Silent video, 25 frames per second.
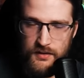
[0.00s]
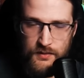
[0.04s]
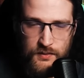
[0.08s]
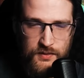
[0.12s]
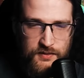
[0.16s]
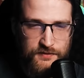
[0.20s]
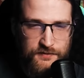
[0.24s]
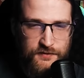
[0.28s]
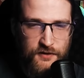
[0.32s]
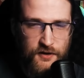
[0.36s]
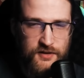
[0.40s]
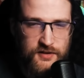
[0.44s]
You
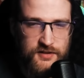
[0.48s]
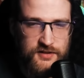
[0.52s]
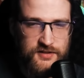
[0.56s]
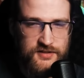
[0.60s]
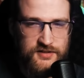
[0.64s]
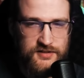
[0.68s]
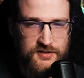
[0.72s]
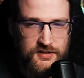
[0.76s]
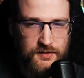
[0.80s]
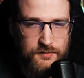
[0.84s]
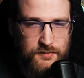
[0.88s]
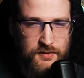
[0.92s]
were falling
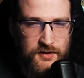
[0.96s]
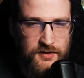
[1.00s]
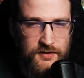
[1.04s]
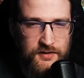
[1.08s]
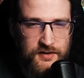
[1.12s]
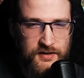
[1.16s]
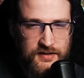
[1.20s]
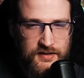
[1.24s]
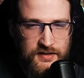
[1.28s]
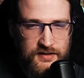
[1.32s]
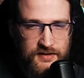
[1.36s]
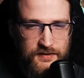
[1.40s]
asleep,
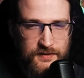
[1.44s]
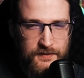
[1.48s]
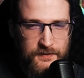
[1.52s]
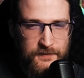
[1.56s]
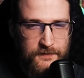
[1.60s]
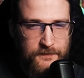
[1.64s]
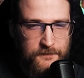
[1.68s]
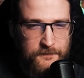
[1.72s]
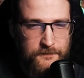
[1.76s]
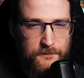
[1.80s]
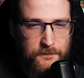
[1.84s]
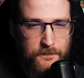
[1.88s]
Ella.
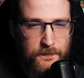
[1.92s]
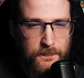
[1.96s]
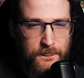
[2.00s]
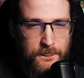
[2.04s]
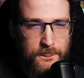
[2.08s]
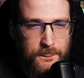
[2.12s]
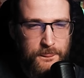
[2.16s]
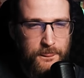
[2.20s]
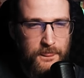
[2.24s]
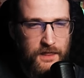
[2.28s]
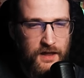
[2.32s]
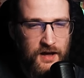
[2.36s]

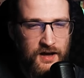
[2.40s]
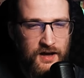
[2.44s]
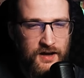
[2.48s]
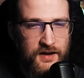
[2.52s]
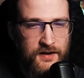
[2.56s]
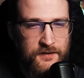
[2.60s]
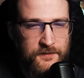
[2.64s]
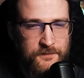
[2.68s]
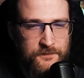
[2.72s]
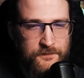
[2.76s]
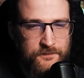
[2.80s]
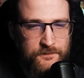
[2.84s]

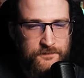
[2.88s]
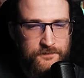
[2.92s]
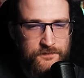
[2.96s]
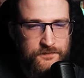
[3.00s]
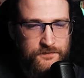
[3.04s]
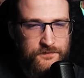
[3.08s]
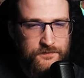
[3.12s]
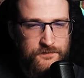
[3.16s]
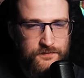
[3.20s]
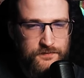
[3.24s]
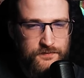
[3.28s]
Um,